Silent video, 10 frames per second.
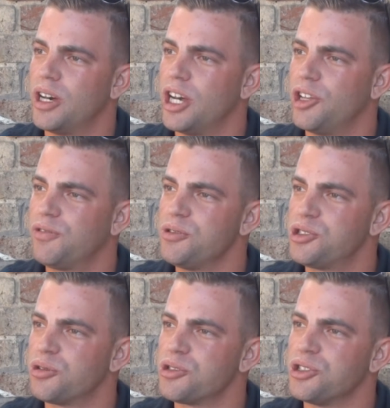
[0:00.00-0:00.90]
health food
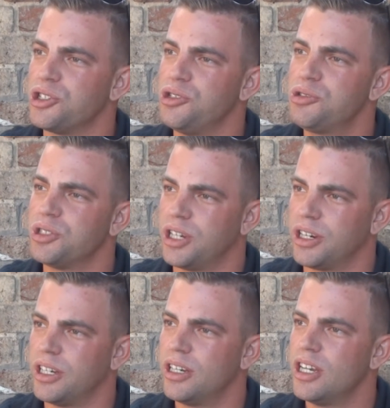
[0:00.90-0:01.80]
stores in the Houston
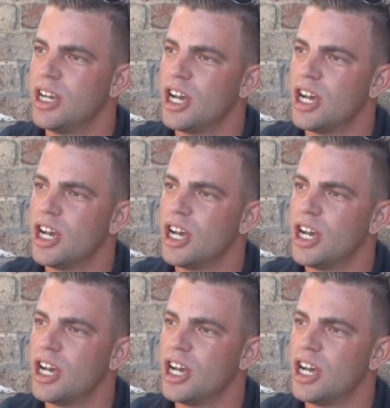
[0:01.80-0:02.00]
area.